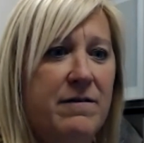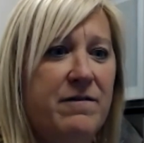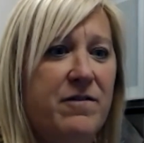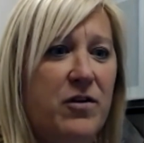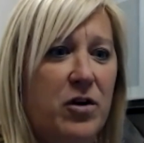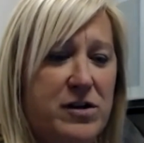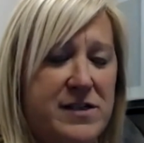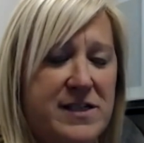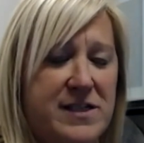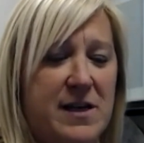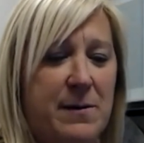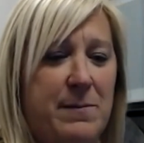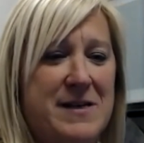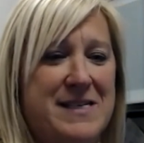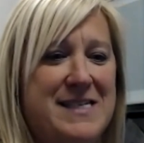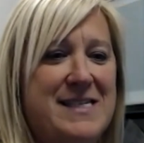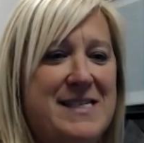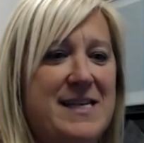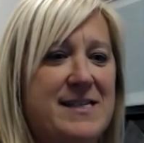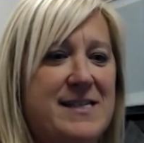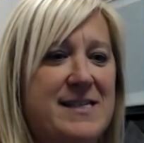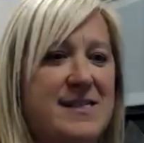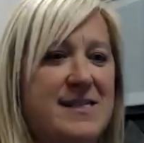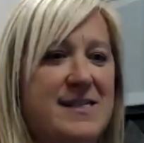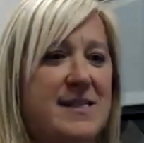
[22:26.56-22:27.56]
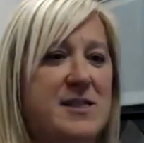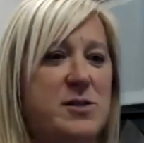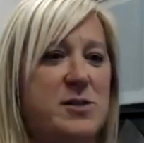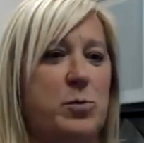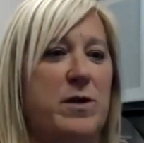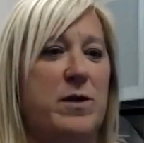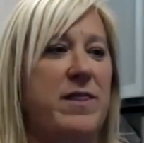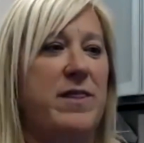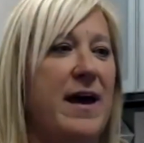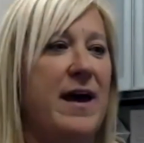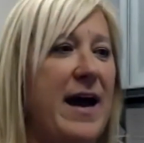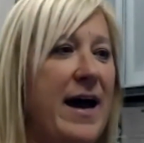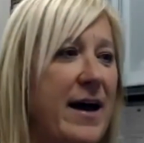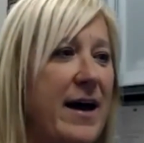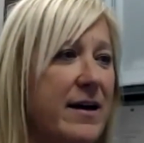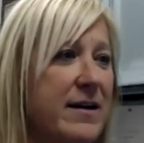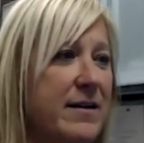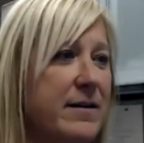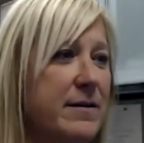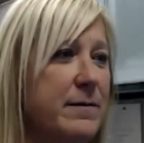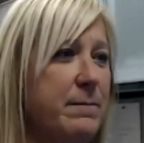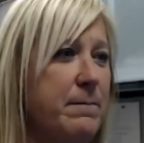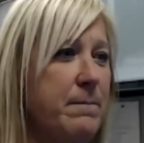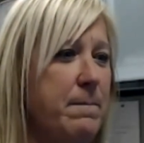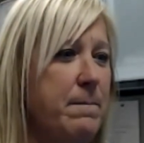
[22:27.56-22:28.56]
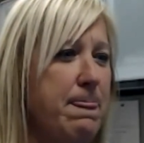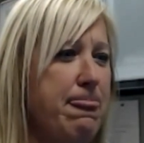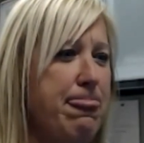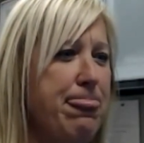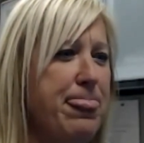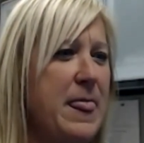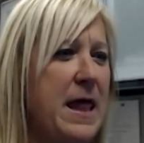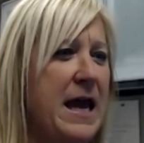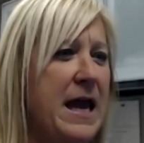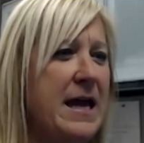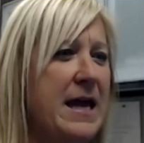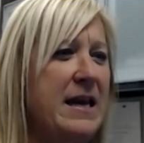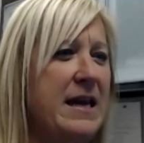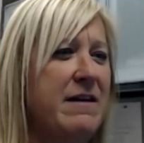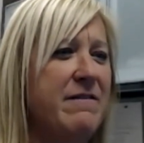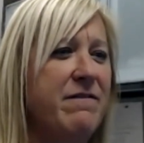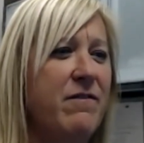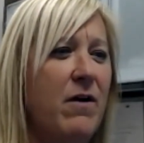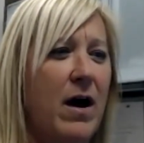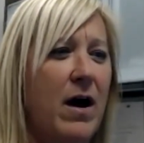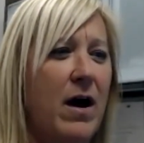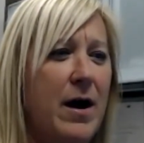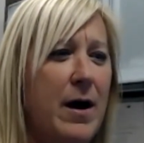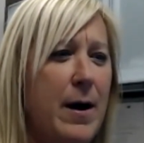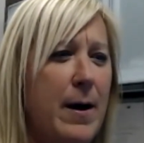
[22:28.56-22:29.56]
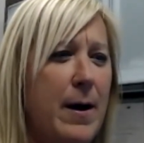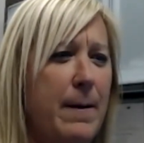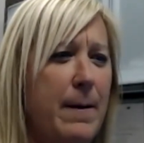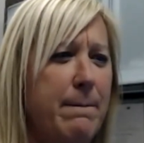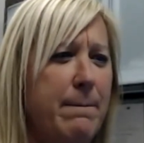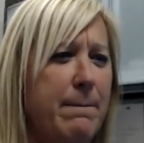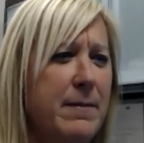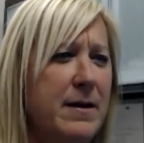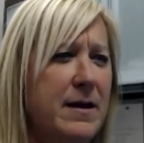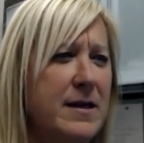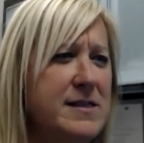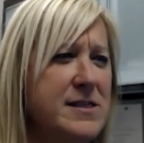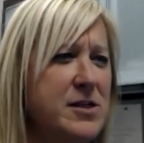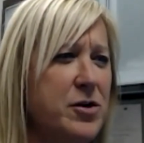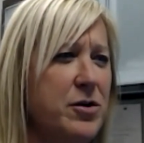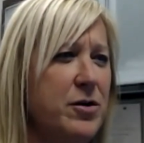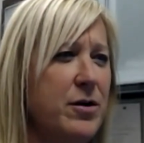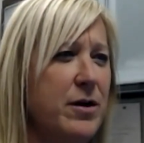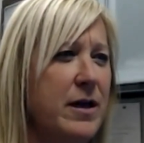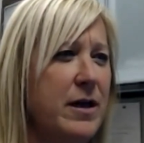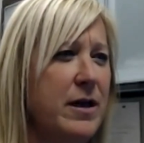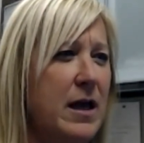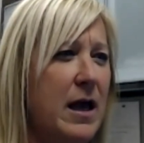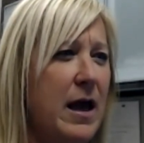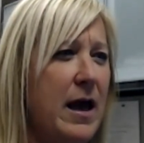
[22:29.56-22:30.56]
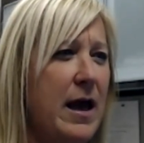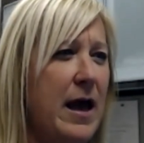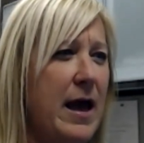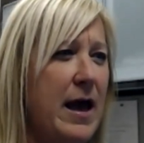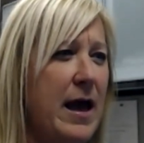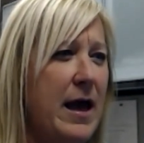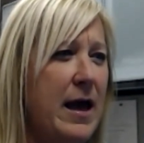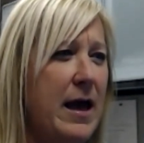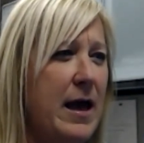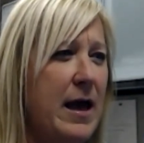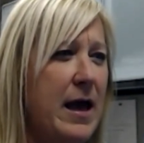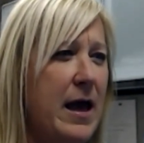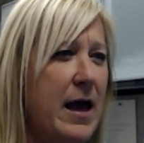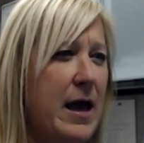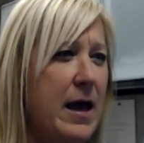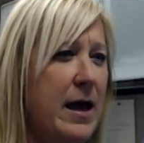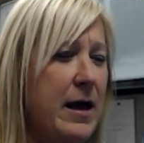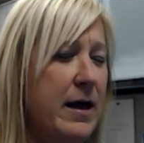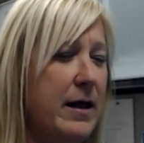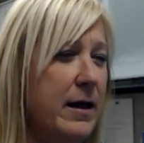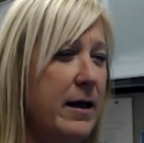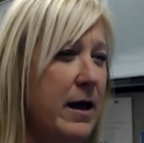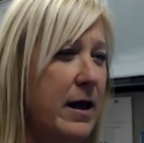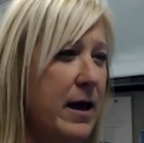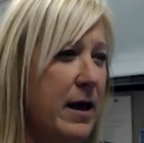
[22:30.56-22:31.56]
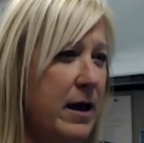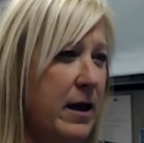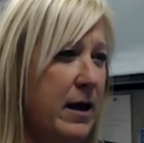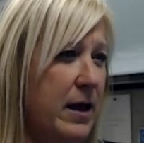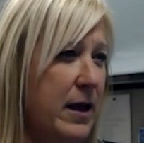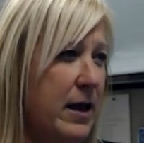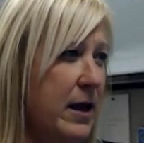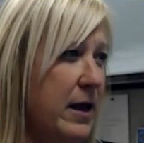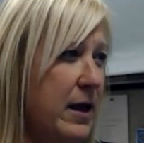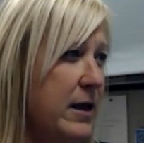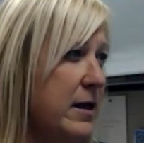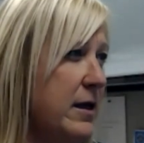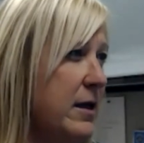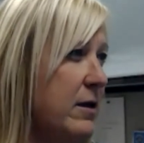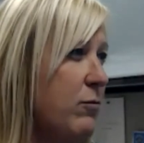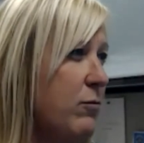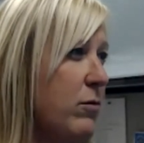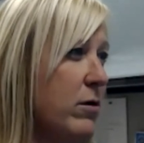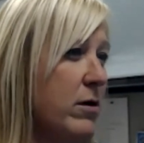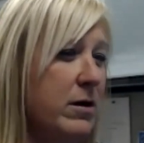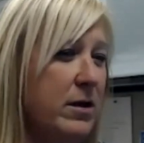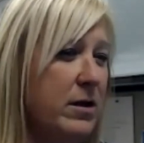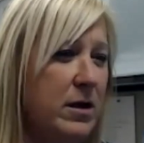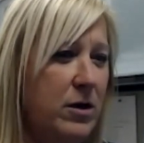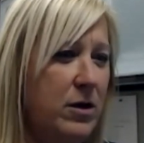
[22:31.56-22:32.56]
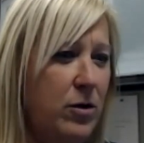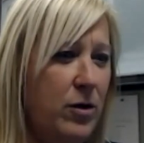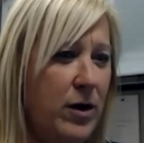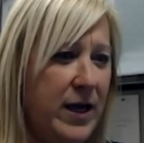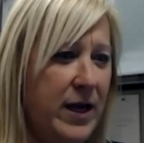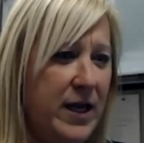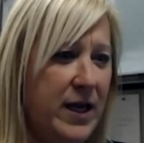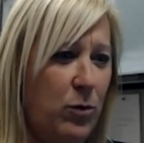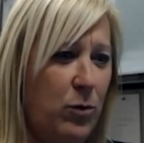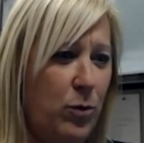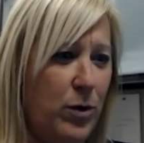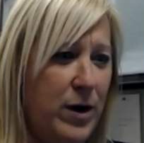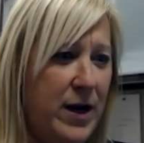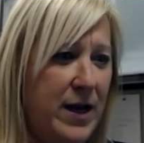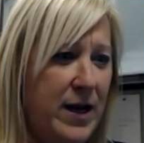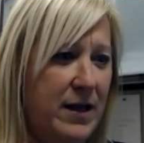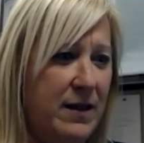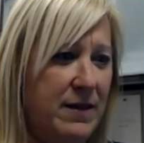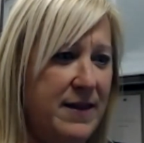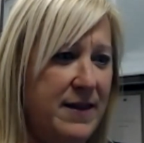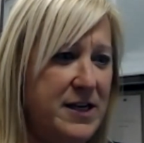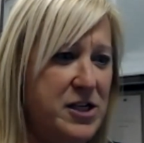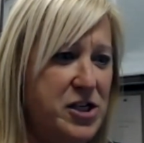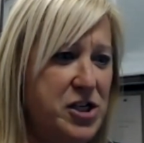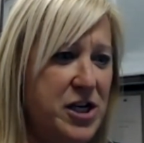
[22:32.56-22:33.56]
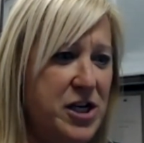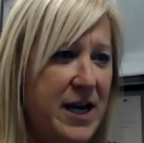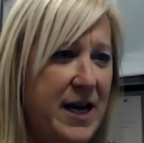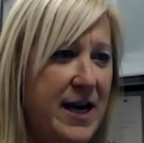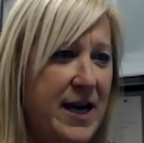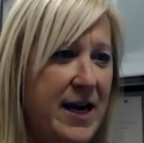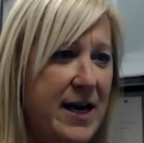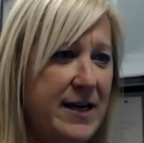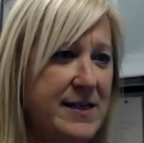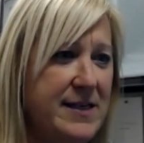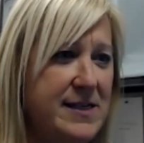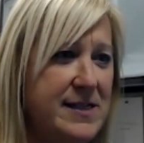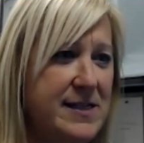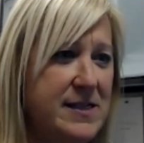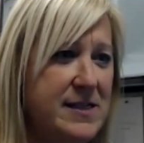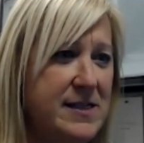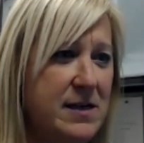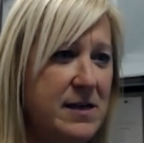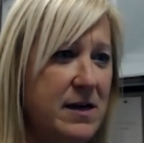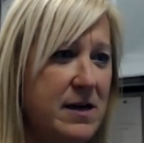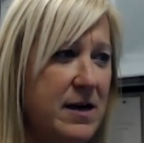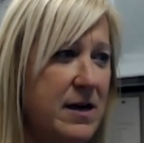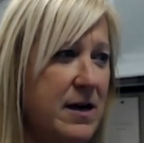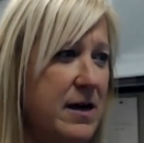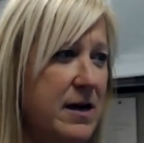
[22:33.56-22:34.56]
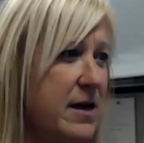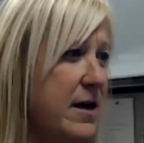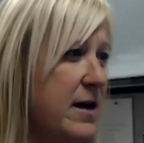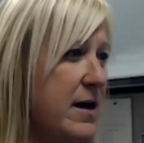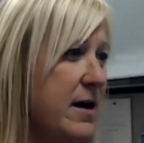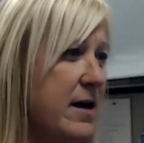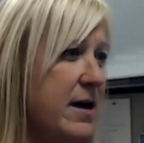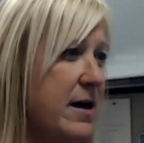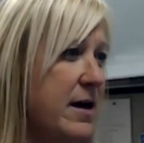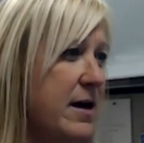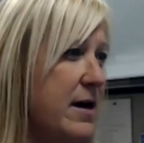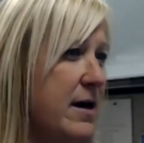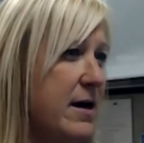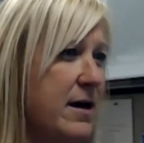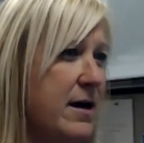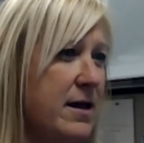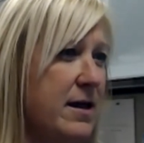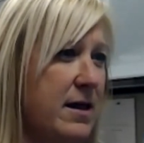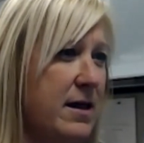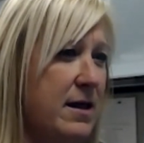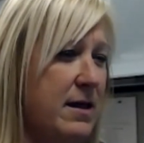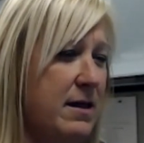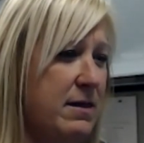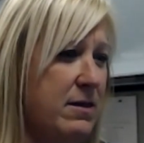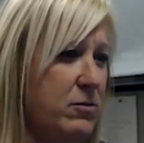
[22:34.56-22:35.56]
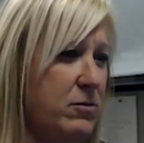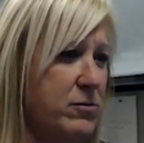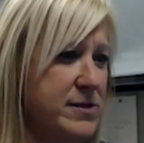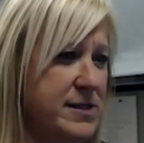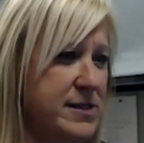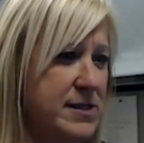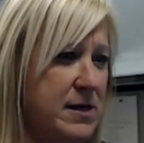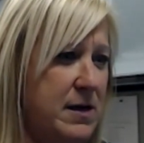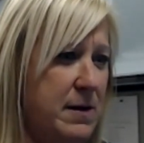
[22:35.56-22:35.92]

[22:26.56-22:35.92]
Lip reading: for some assistance with that. And if, is there any one of you I can write in the chat those